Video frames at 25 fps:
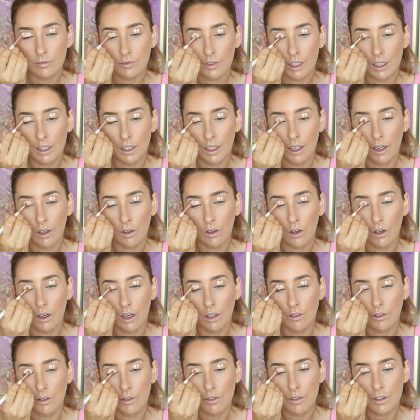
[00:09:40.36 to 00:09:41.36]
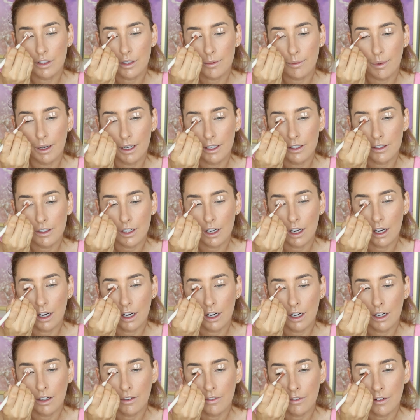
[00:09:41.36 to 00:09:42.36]
and then I'll go over it with a sponge
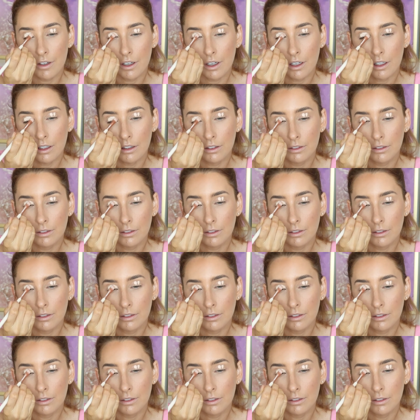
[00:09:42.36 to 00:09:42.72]
after.